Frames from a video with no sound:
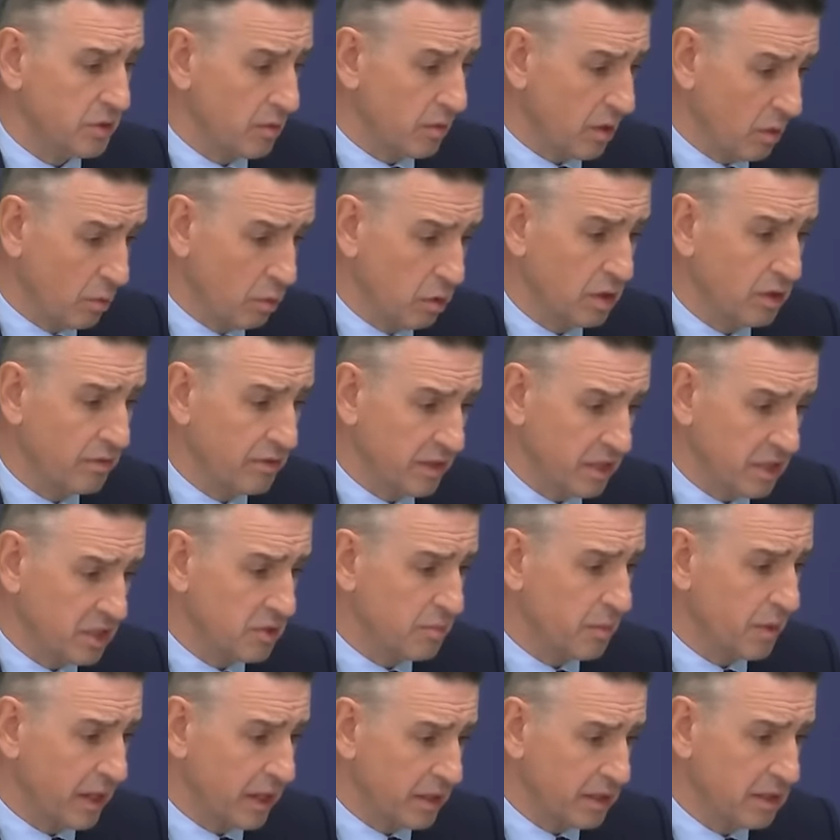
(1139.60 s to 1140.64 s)
So I would have
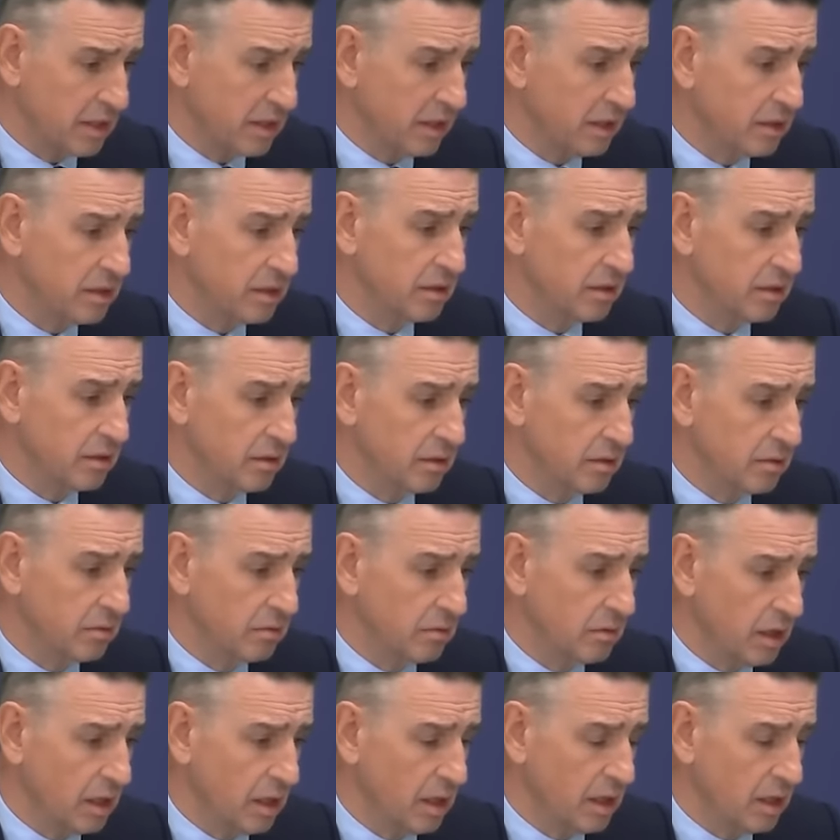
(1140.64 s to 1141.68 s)
expected
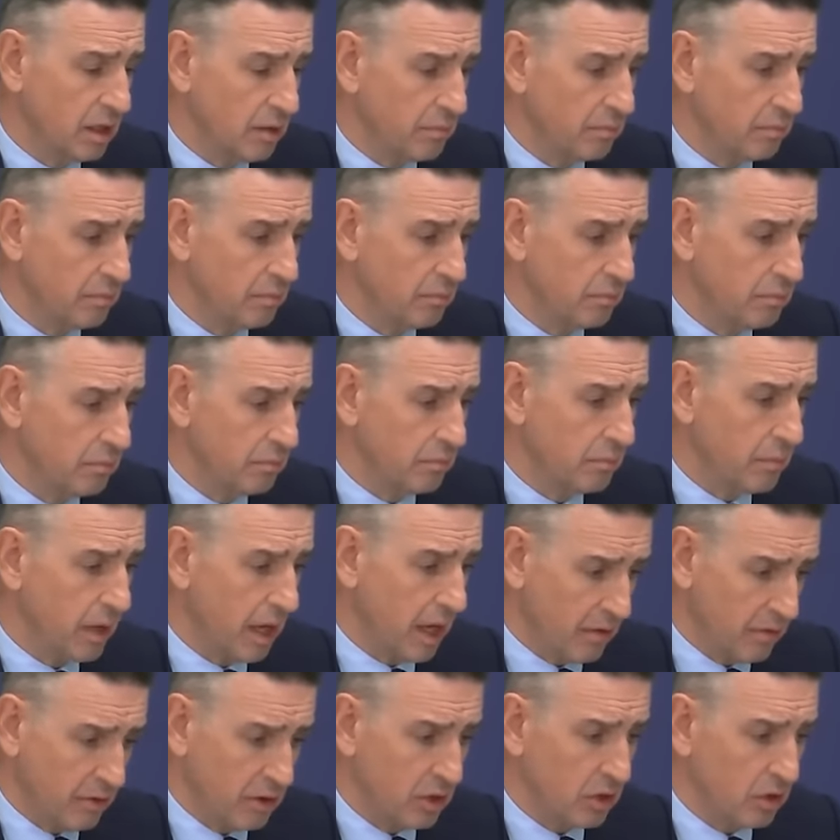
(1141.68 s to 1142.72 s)

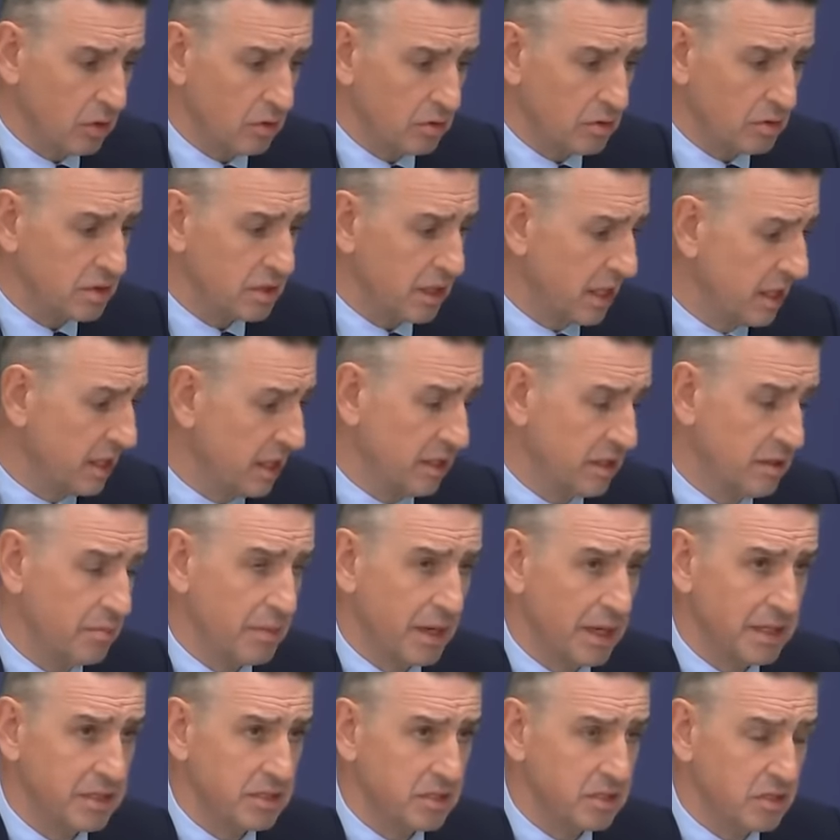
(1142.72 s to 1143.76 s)
error logs and
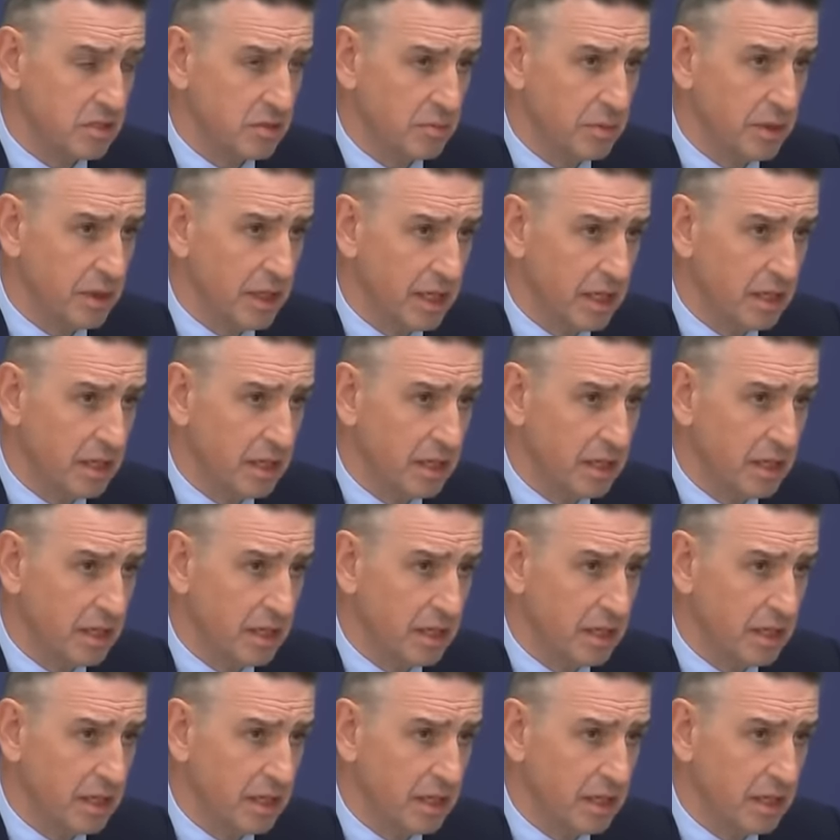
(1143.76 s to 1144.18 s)
other matters to